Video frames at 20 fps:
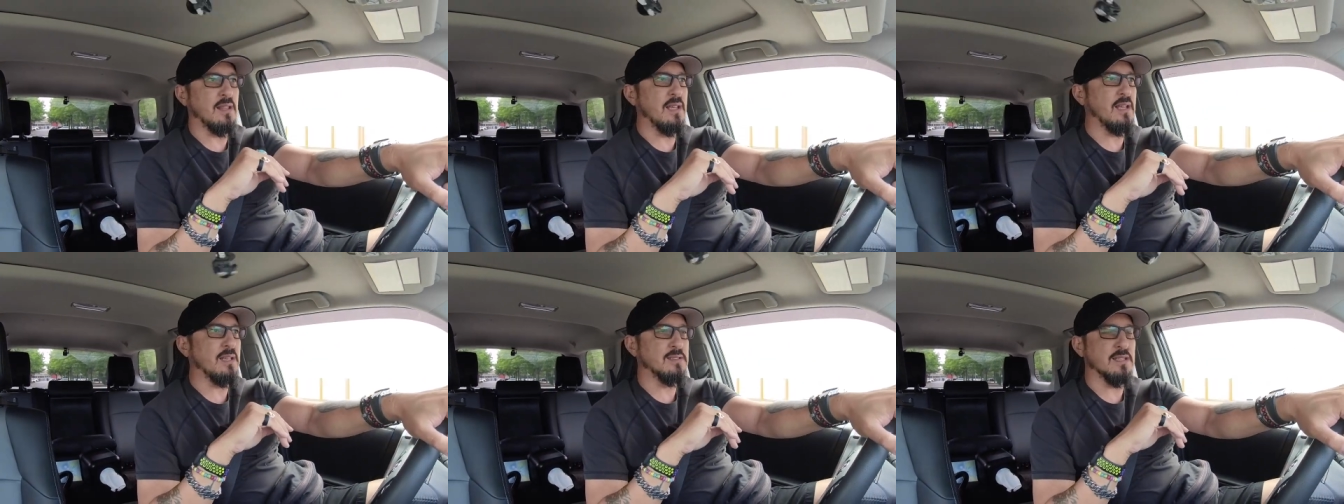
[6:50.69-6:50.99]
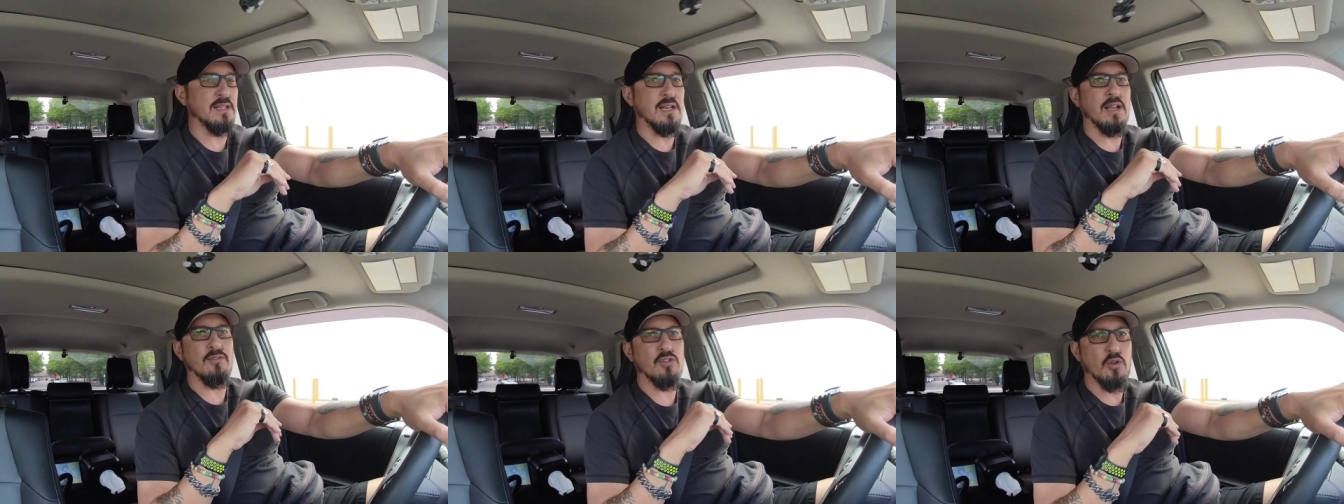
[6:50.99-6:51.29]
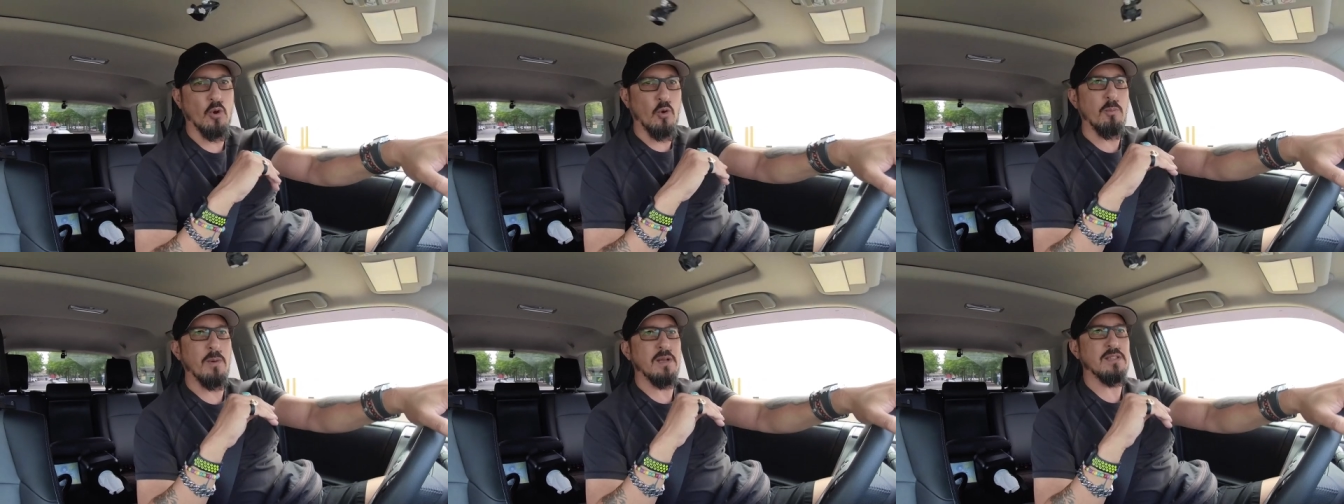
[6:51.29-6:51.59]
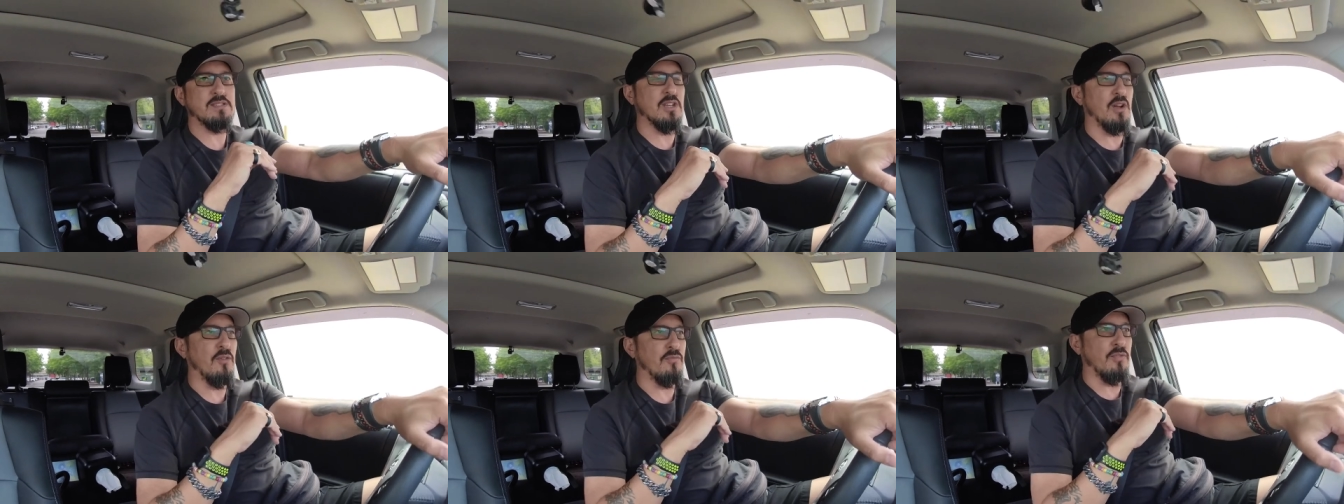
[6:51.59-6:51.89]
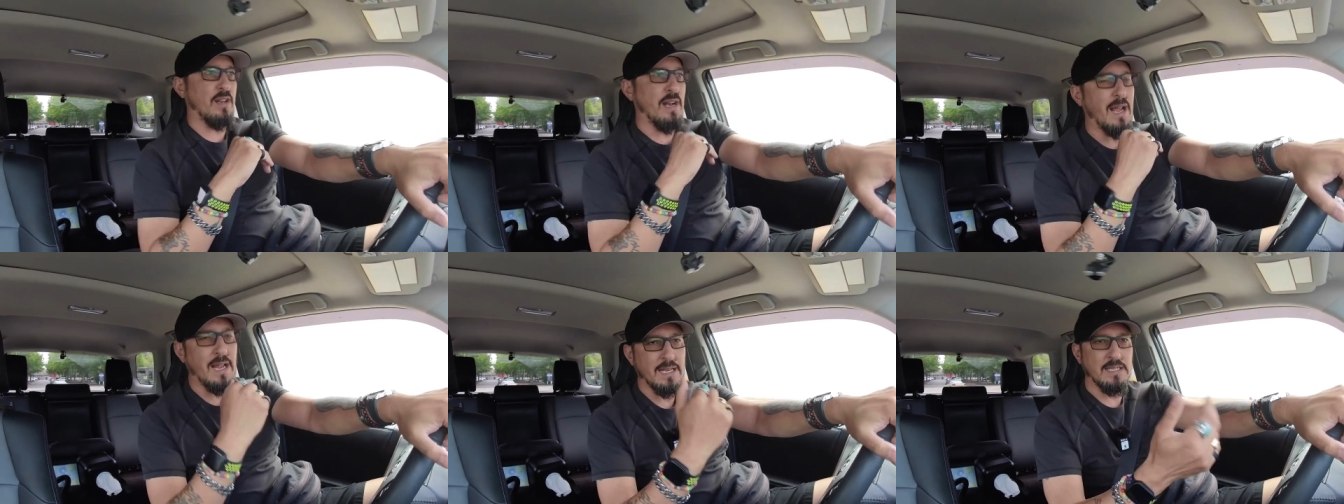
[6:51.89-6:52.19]
things that I've told myself
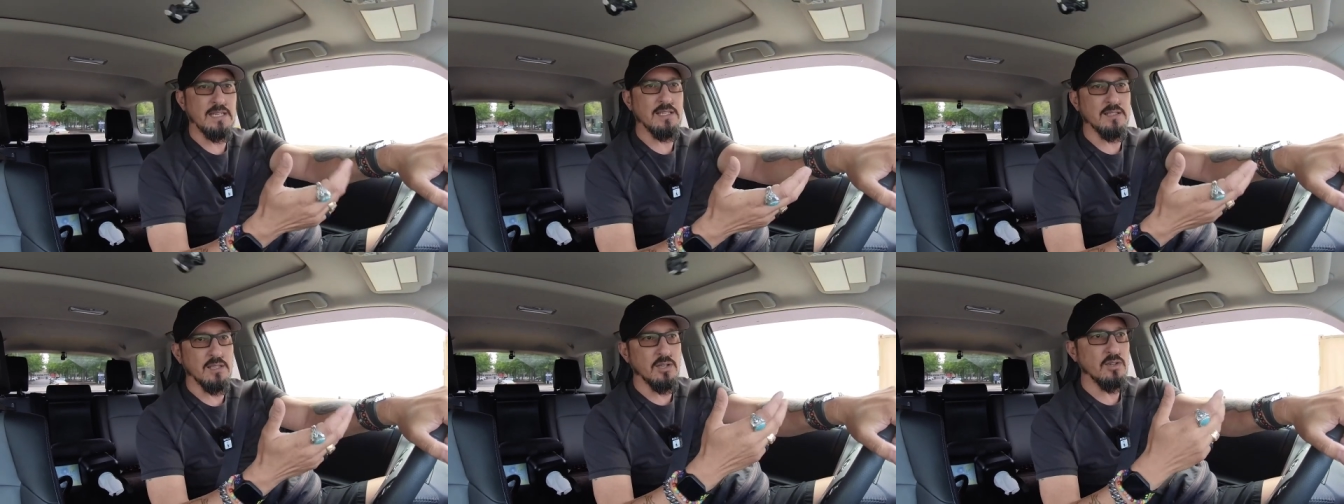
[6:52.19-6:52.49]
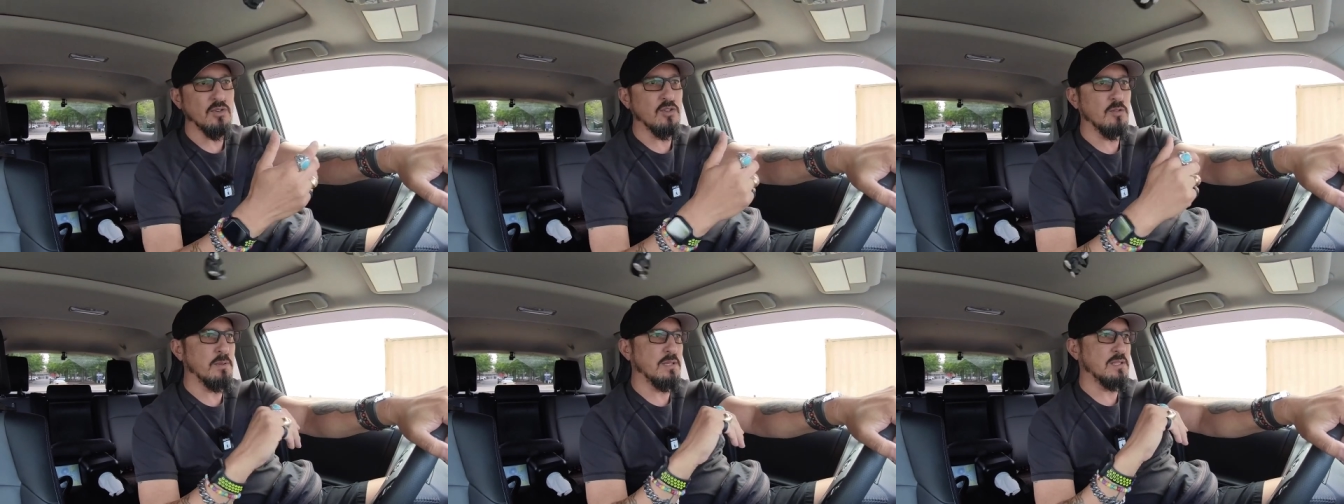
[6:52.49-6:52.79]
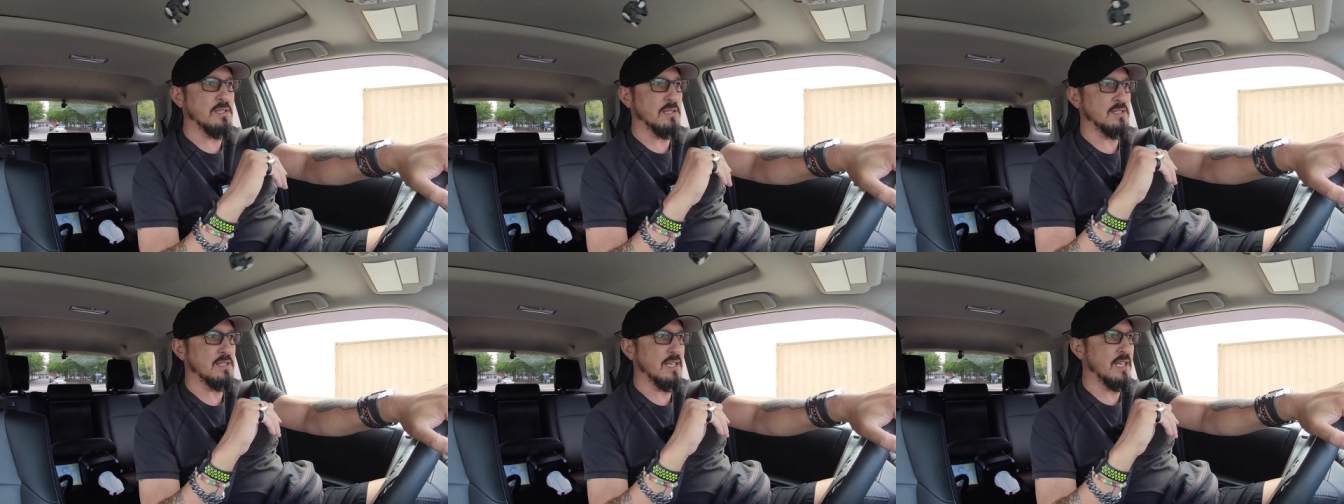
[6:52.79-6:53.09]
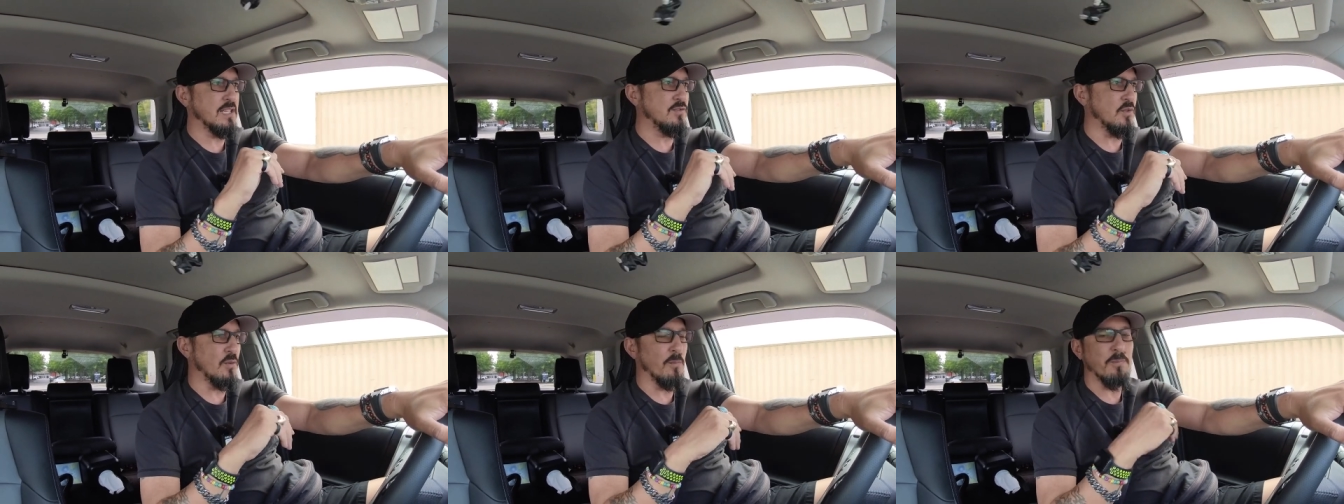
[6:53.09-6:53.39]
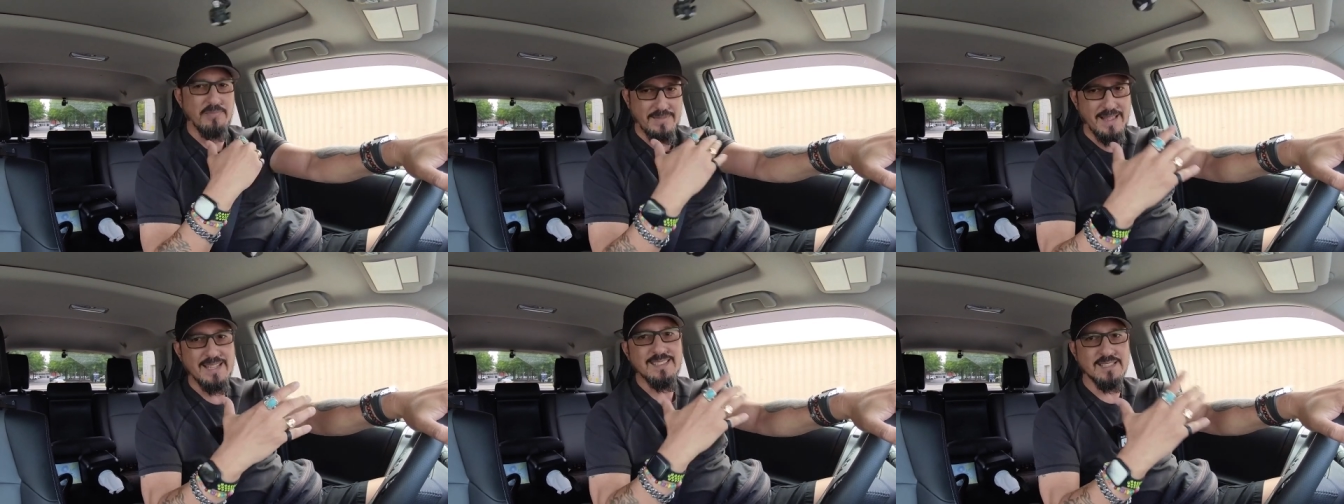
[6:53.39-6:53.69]
that I need to do to be
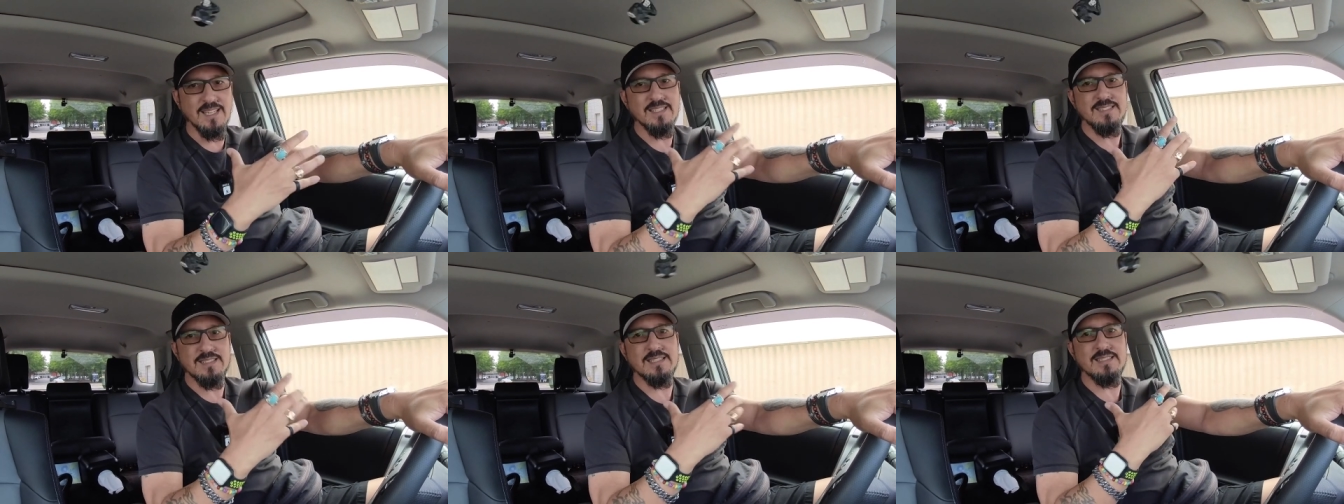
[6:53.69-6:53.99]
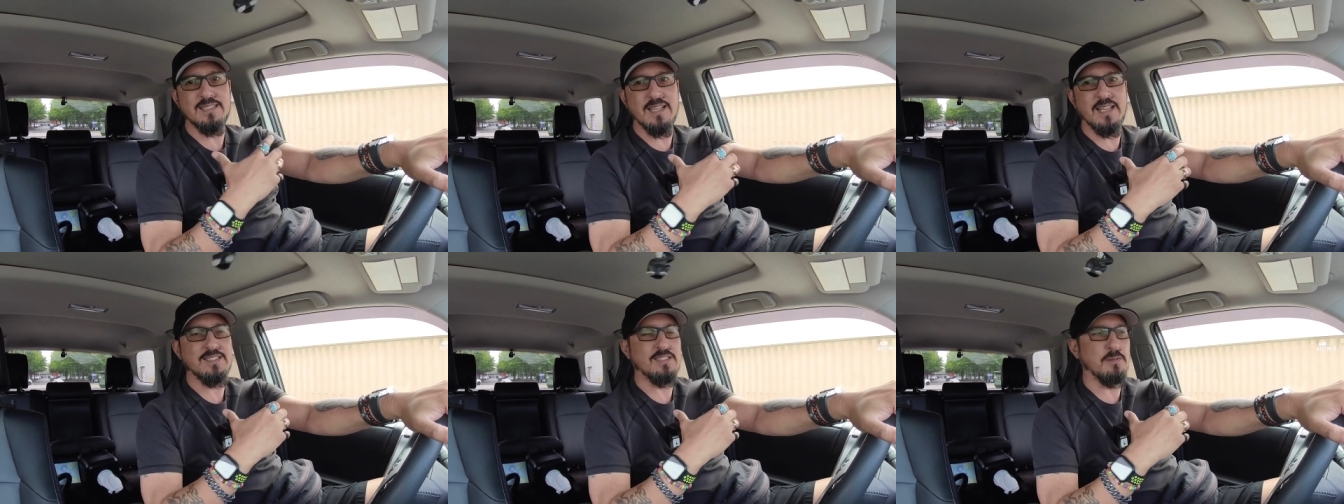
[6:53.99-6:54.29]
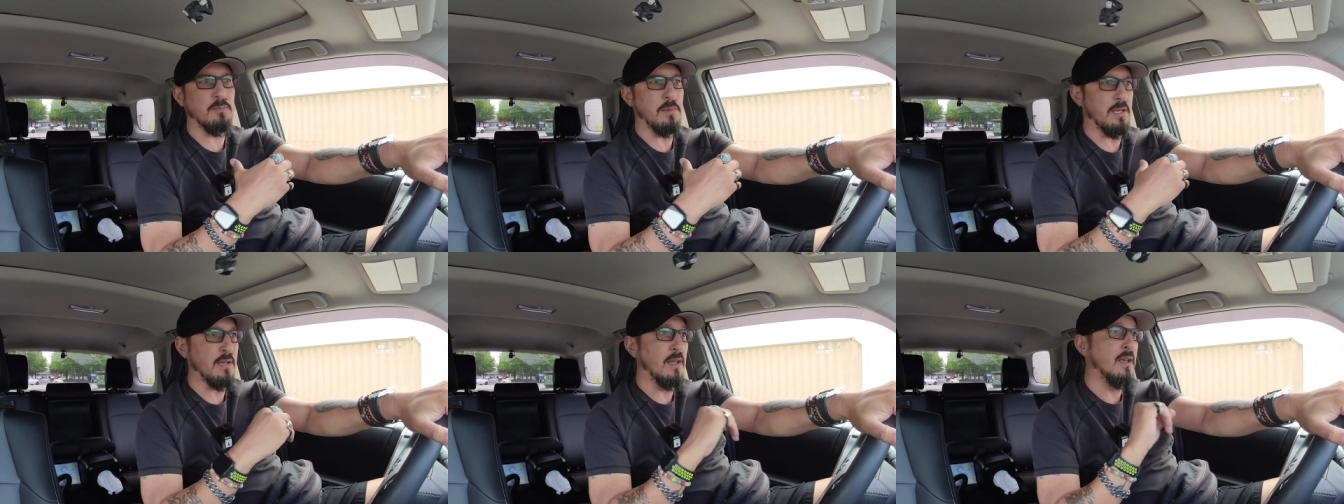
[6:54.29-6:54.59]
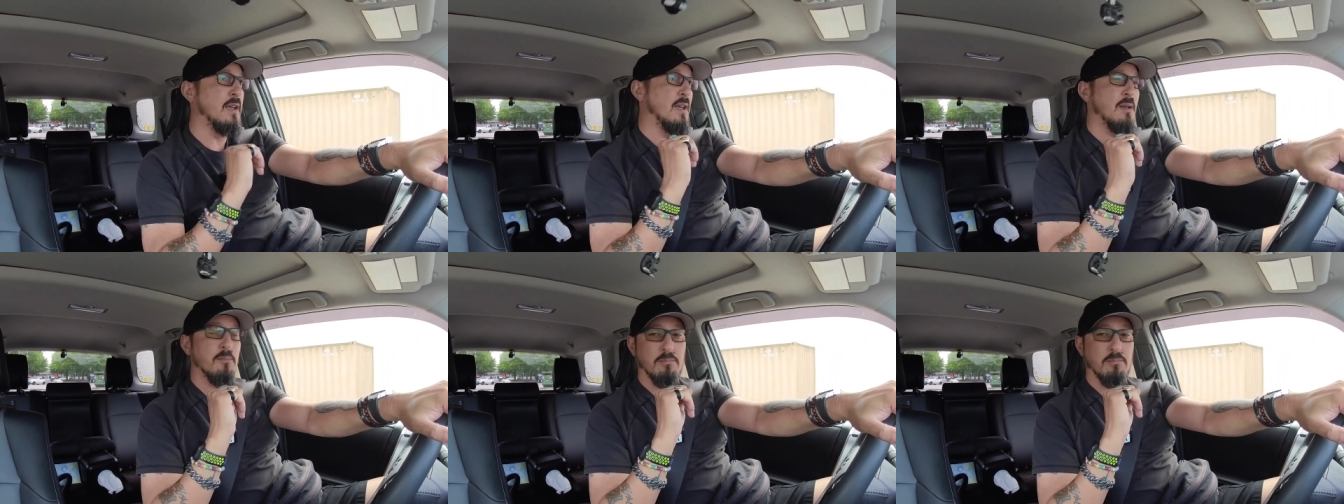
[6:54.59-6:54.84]
successful. That's not success to me.